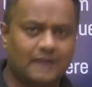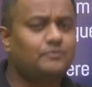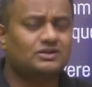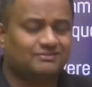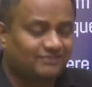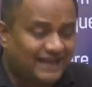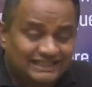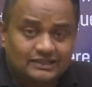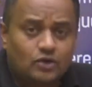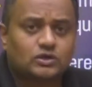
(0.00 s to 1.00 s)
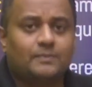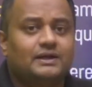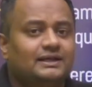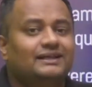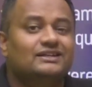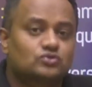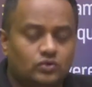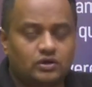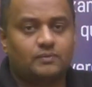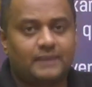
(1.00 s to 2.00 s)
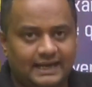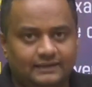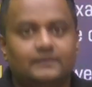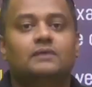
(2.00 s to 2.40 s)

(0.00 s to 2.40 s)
I'm not right now commenting it is good or bad,